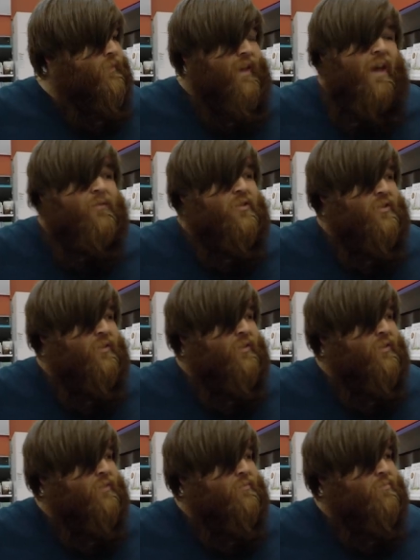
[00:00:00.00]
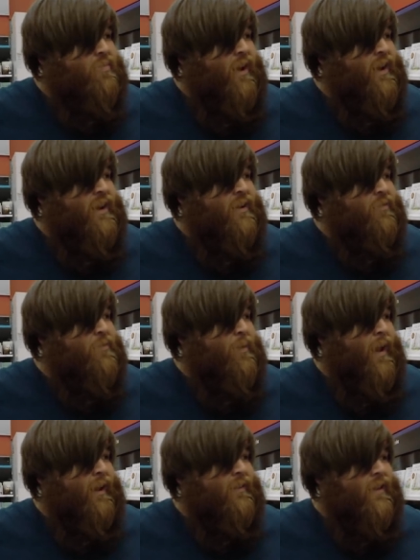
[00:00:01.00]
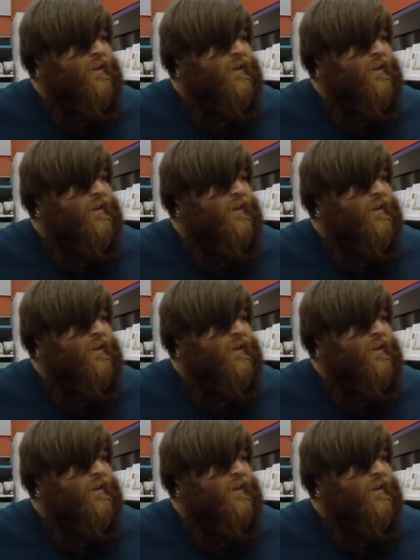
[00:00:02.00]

Savages, buying every pack